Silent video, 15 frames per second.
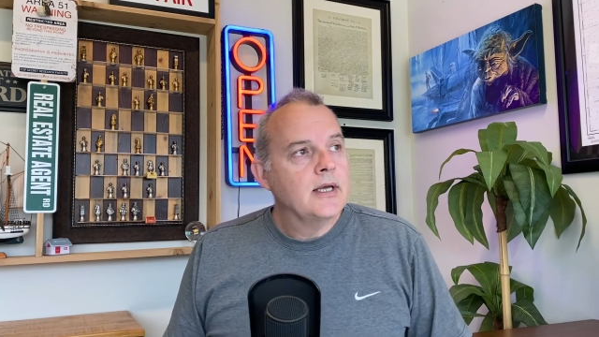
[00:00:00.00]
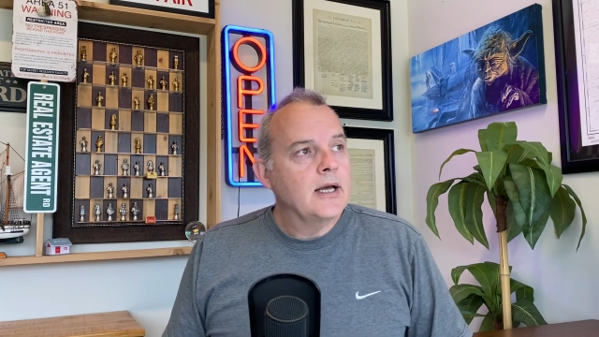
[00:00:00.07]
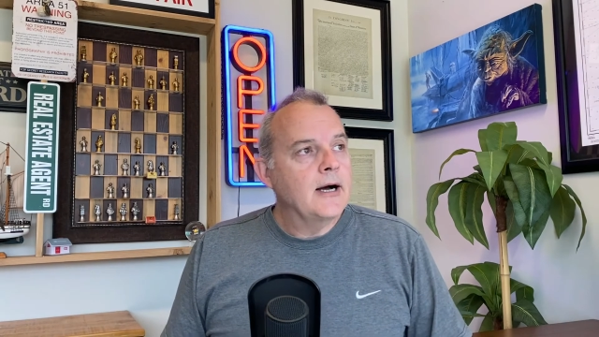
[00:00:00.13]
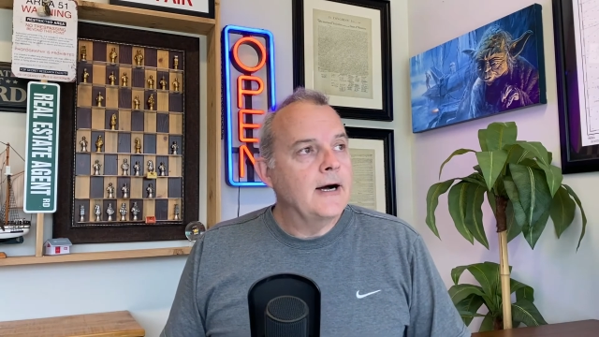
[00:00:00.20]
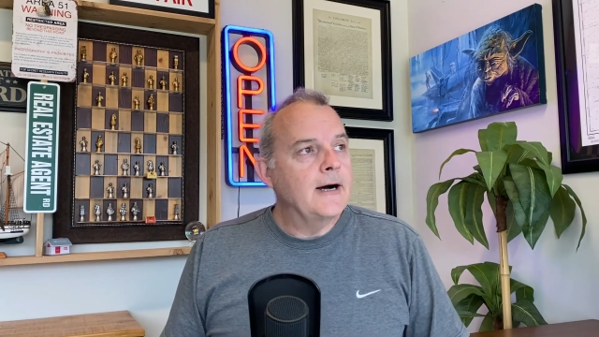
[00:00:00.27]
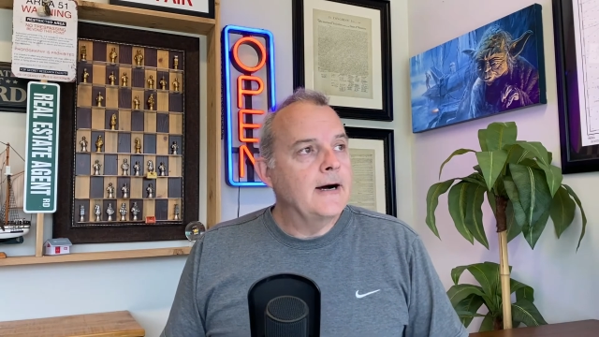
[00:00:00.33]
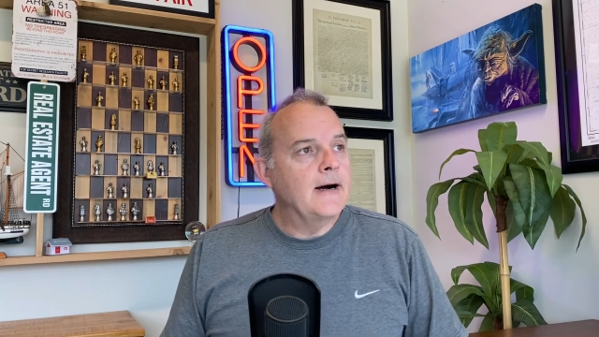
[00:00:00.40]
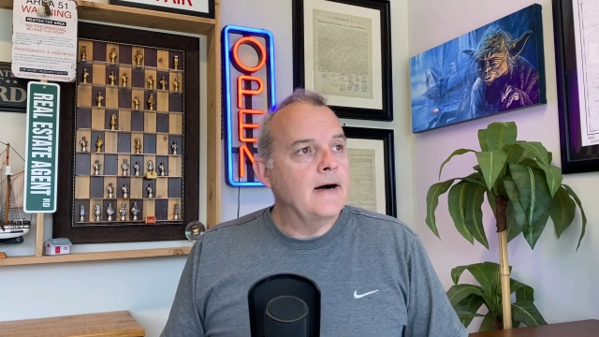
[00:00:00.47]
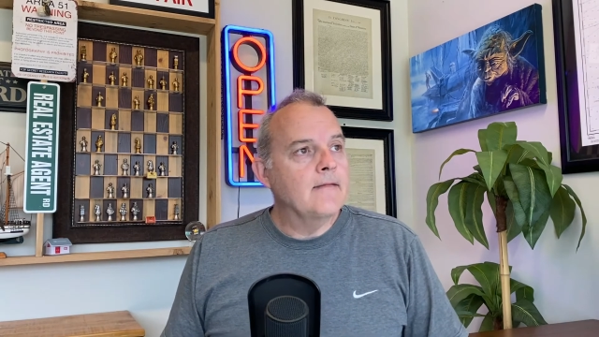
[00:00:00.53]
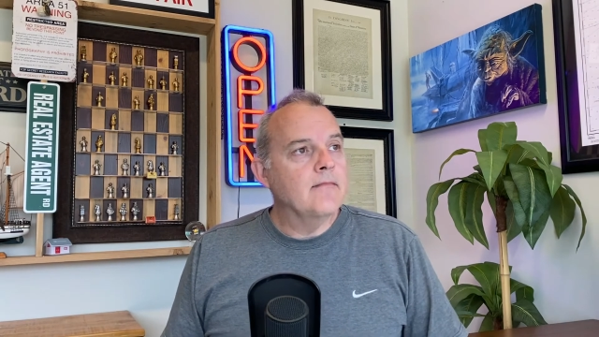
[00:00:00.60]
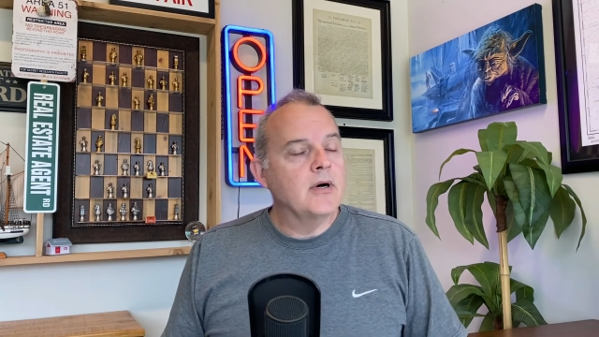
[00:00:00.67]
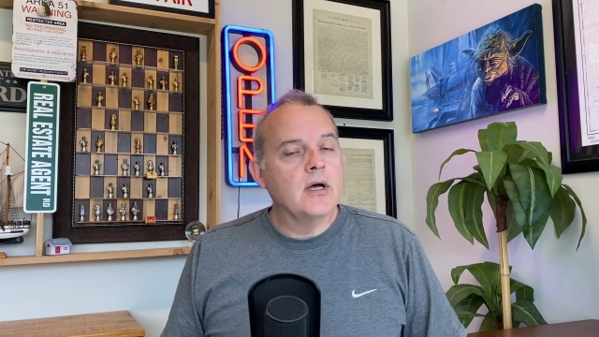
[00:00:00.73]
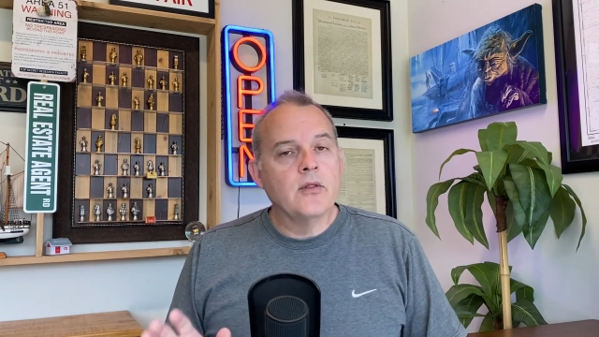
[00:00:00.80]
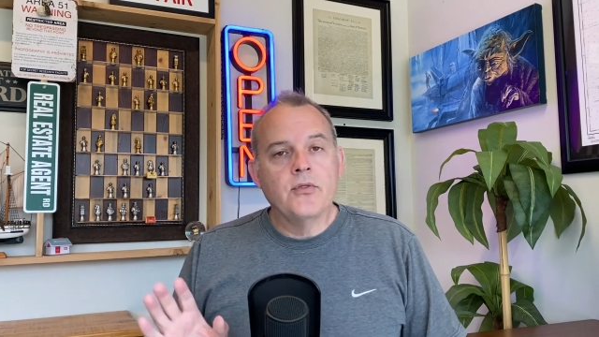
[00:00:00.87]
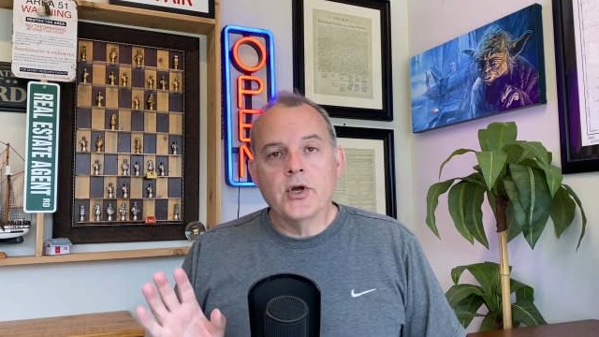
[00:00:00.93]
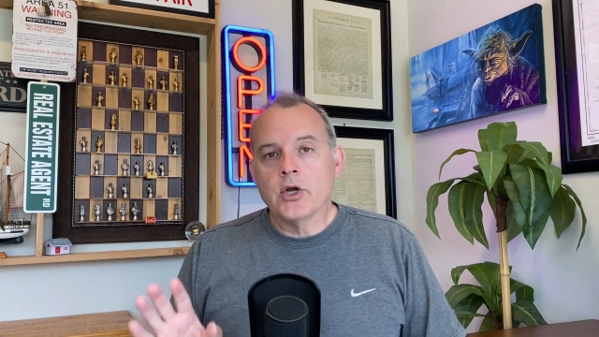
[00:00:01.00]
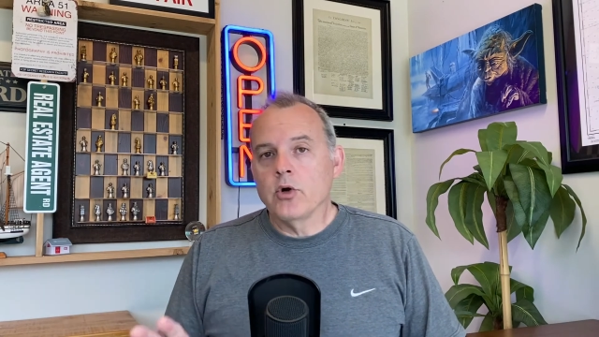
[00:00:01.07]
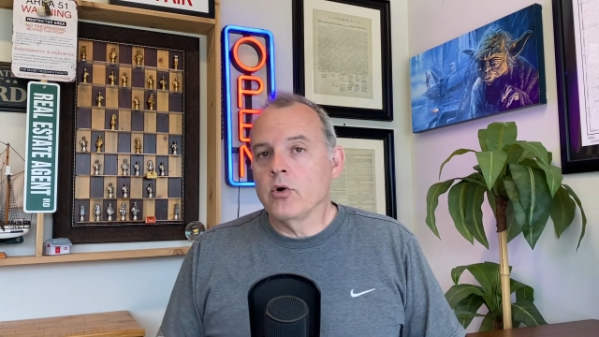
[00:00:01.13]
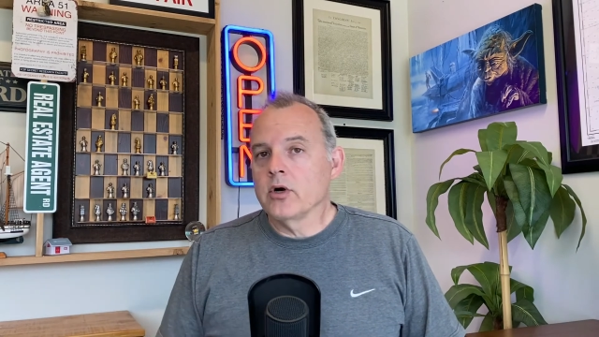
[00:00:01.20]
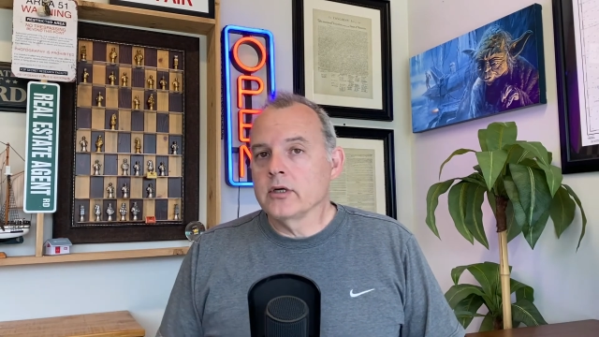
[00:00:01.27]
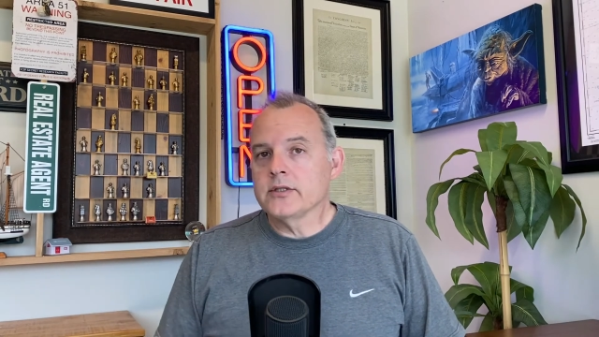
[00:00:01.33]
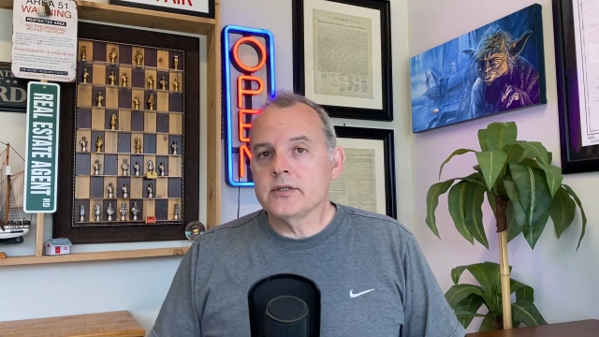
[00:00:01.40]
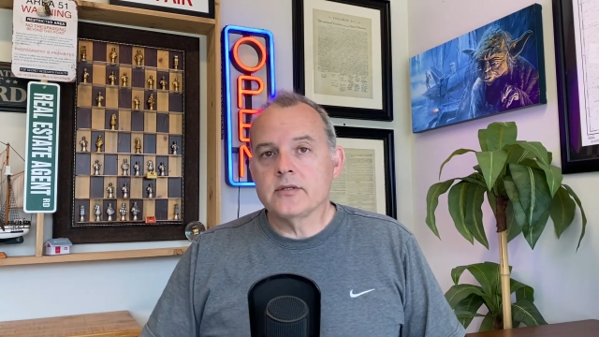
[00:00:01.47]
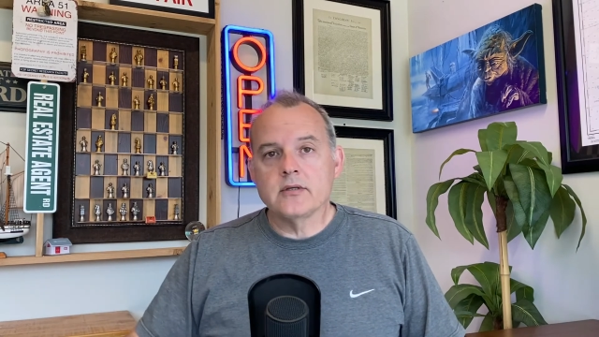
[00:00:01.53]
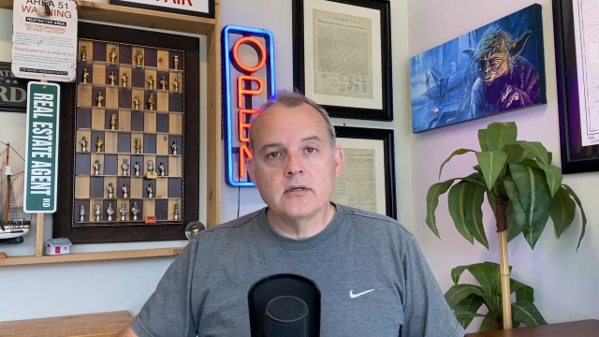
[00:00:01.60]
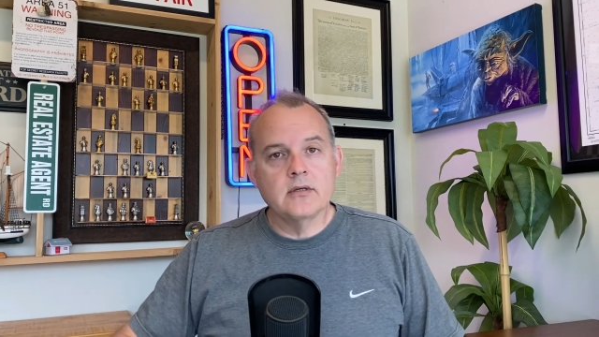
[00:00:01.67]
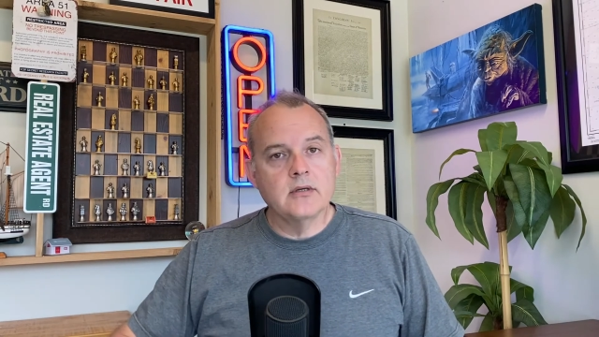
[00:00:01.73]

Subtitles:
The courts